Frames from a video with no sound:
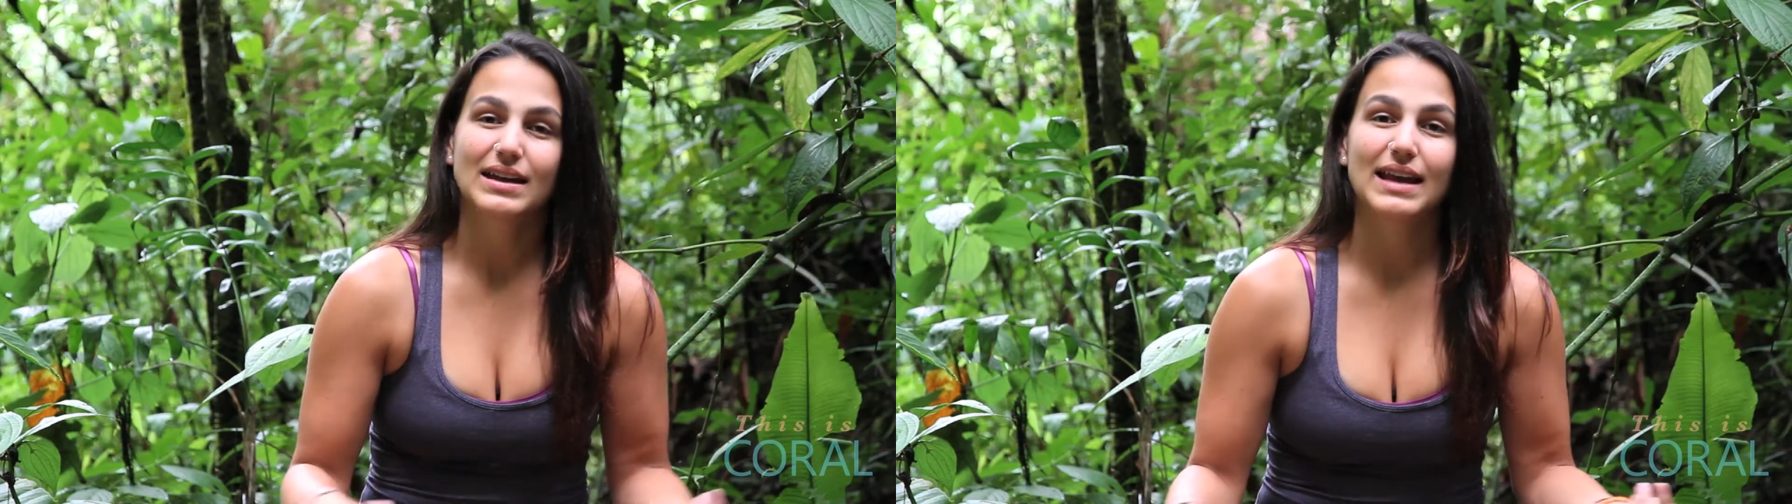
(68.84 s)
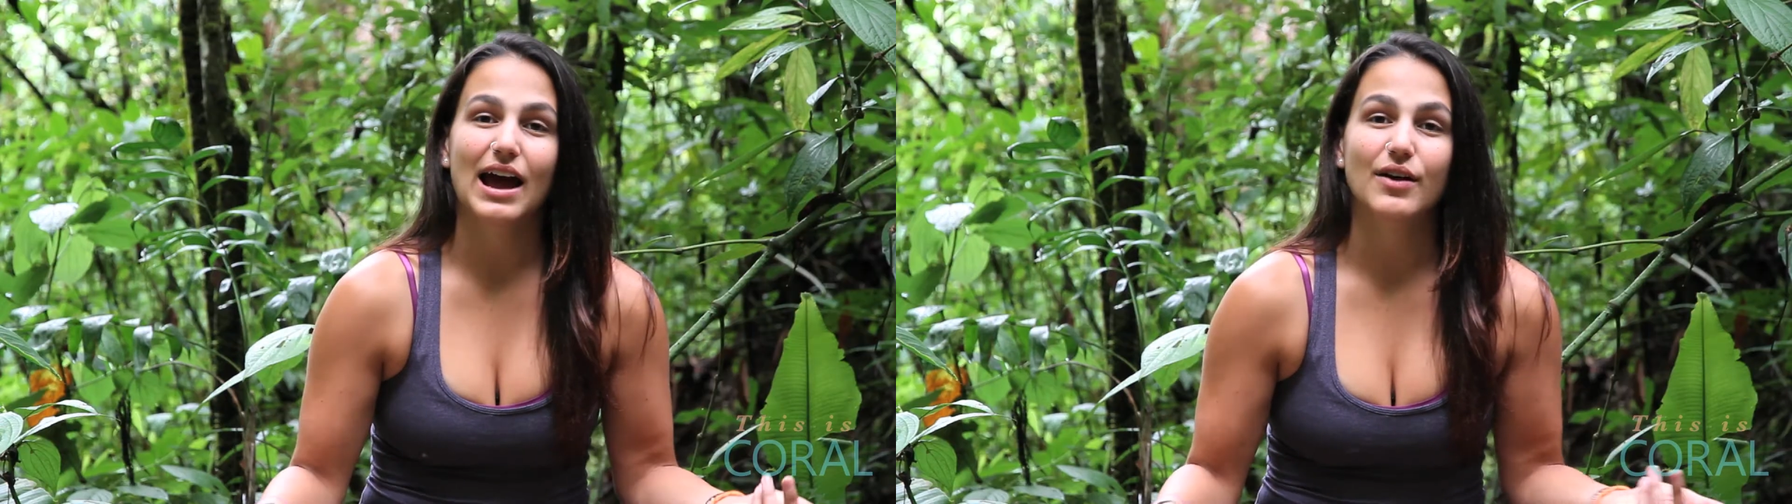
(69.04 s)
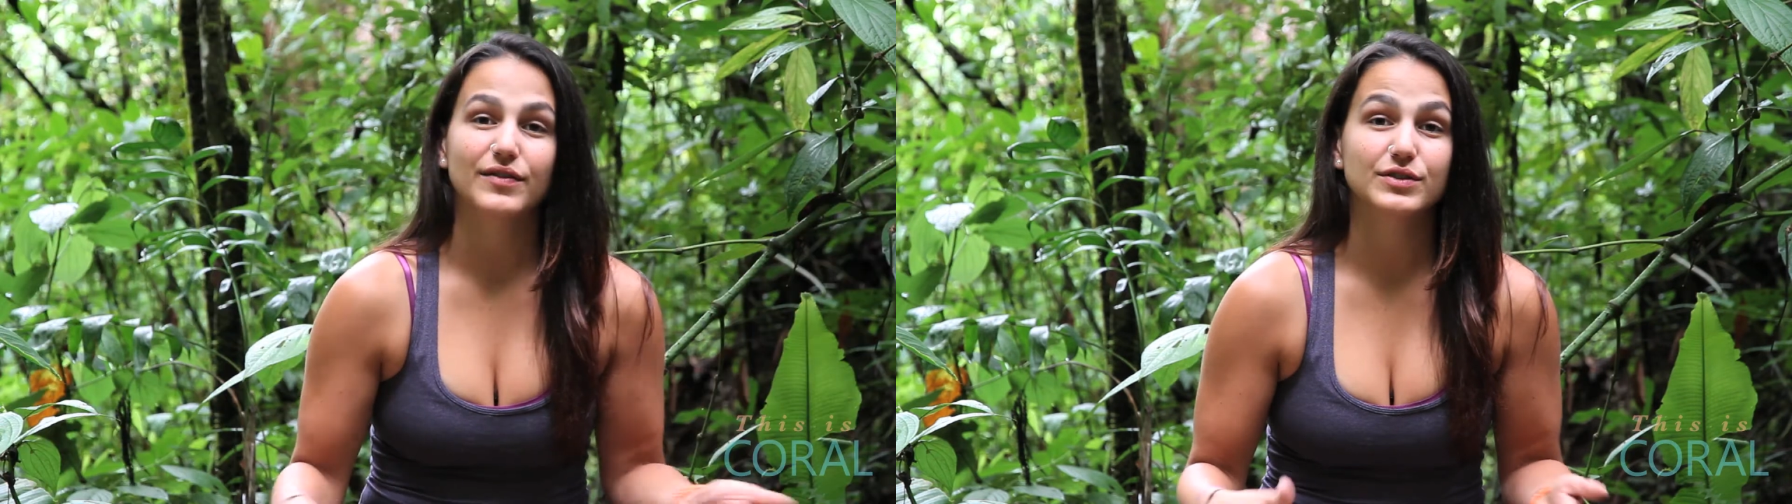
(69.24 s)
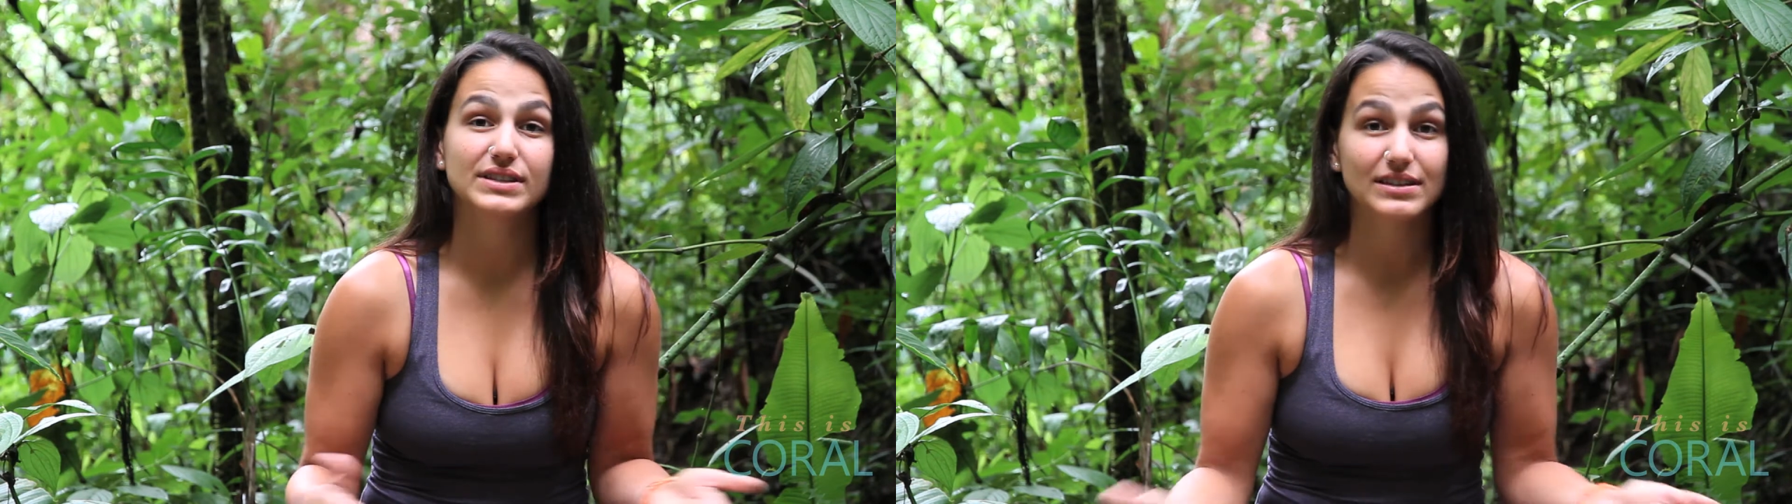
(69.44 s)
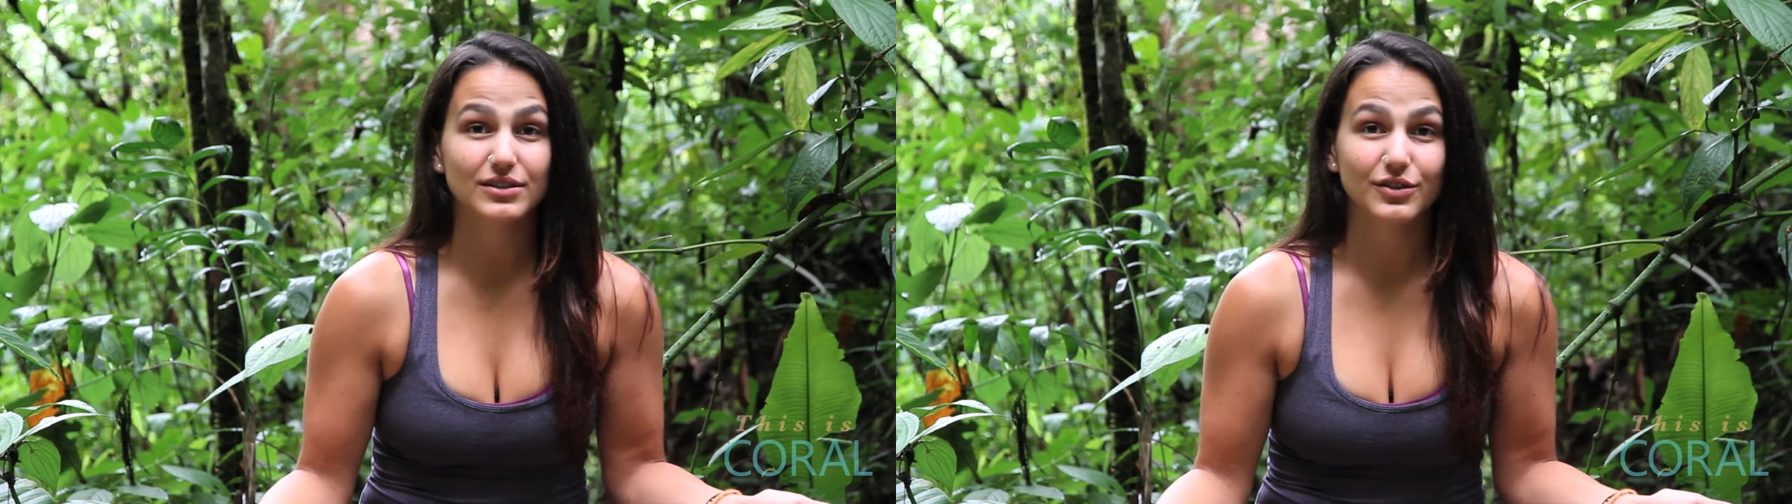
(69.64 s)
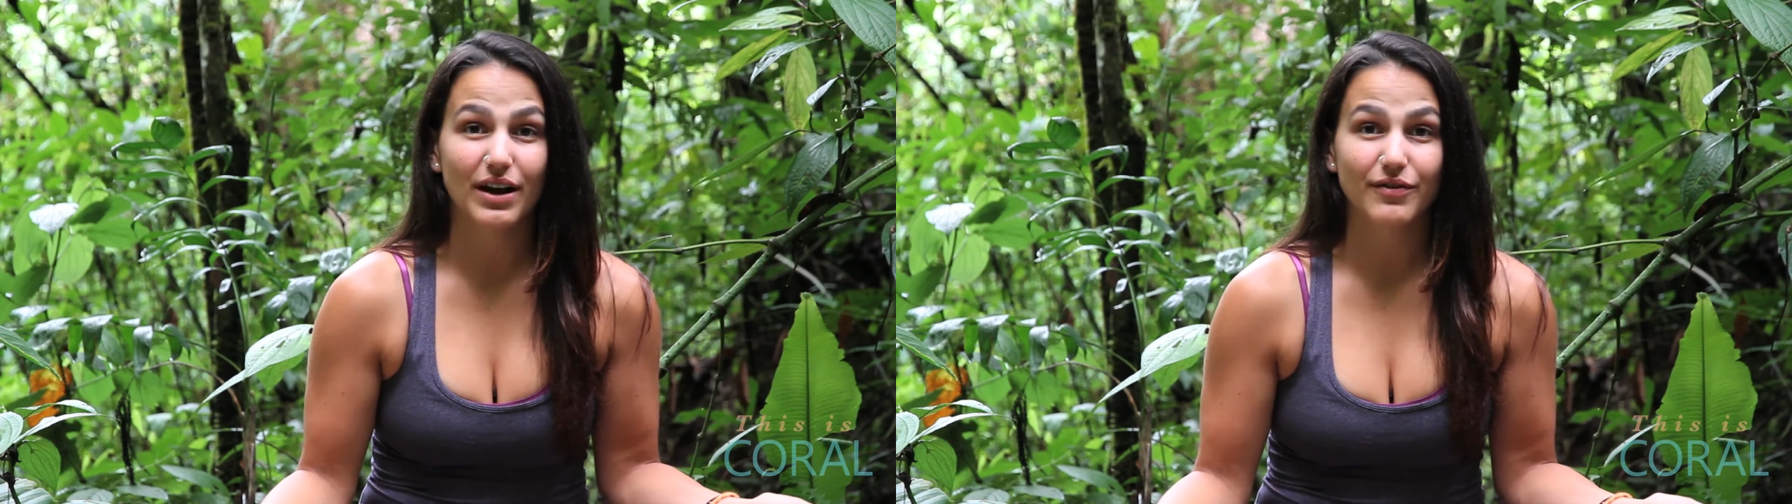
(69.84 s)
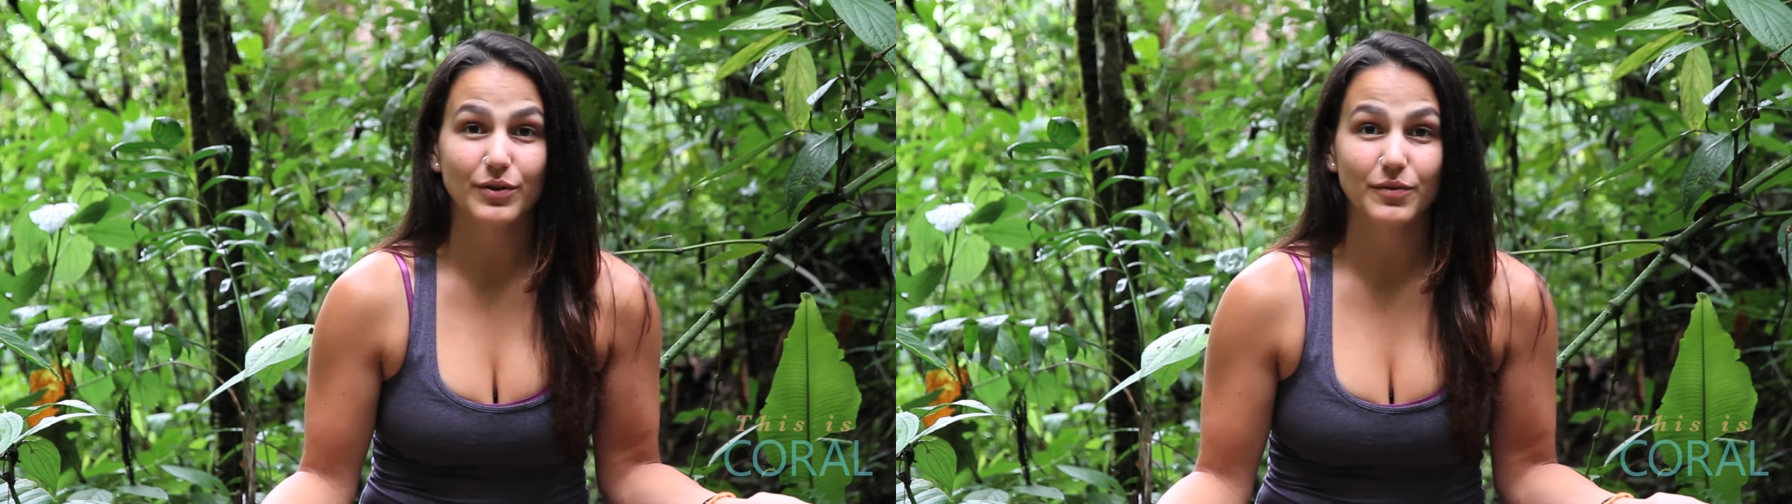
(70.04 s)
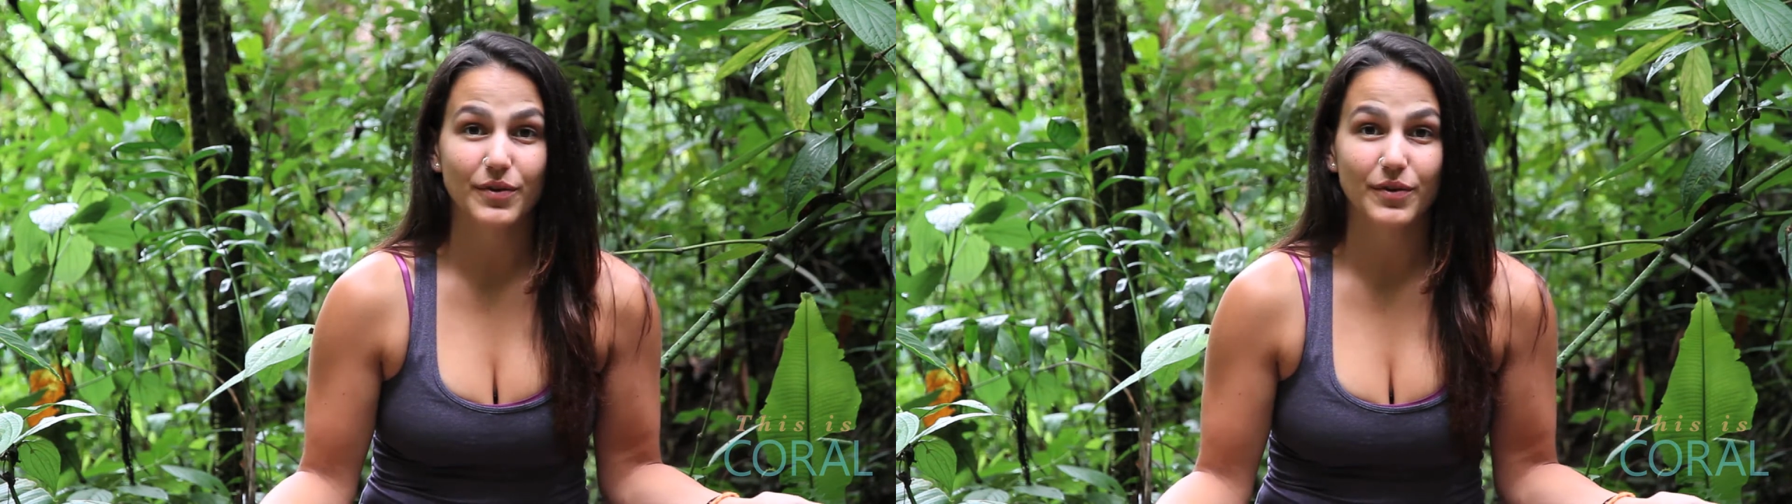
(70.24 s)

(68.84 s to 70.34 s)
Now, if you still don't have room